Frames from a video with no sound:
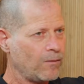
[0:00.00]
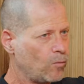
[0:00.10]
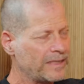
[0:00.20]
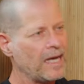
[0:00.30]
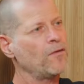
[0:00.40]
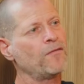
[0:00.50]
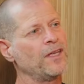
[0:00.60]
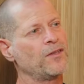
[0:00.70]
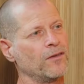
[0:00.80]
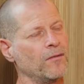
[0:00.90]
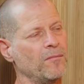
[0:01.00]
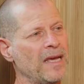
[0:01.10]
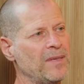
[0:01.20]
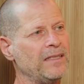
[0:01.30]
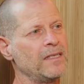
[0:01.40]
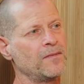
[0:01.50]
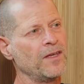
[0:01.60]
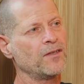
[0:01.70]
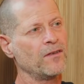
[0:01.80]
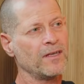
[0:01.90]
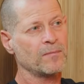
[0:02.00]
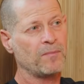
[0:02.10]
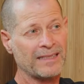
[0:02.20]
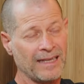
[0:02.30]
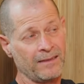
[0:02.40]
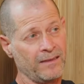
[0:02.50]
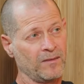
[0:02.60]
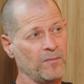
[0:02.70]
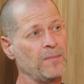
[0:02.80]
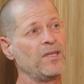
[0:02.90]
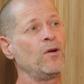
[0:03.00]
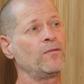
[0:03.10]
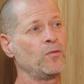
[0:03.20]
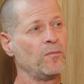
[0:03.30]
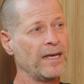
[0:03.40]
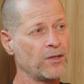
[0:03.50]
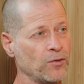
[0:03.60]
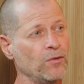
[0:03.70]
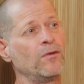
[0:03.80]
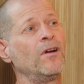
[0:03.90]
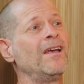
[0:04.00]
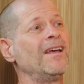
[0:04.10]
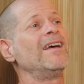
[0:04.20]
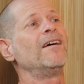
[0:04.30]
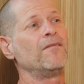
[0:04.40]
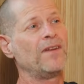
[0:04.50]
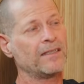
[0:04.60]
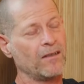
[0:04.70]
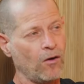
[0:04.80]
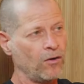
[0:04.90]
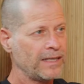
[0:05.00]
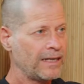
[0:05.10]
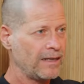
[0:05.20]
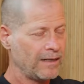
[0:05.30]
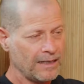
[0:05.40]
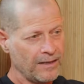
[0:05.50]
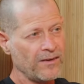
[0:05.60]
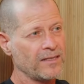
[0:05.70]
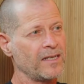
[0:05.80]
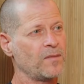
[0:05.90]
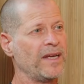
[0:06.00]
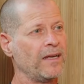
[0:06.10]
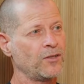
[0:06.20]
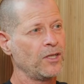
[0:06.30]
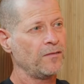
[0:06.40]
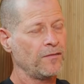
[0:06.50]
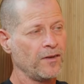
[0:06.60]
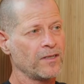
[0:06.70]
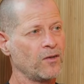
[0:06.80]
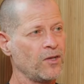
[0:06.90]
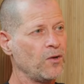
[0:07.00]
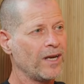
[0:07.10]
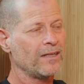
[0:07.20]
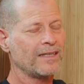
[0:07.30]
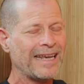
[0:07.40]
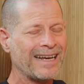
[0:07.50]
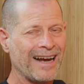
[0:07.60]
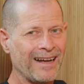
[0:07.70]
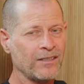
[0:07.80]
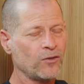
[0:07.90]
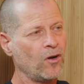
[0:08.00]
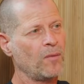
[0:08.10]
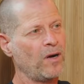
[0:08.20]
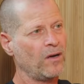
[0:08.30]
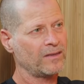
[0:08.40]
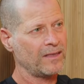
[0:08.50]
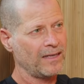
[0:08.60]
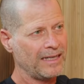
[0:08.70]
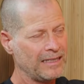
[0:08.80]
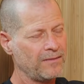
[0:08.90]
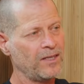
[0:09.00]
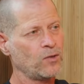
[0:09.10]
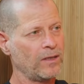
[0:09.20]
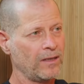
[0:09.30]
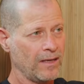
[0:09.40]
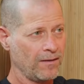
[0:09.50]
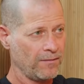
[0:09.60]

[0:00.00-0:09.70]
whatever feature. Maybe this feature is patented. Maybe you have to make sure that all the uh, clearance is being achieved first. So you, they can't talk about individual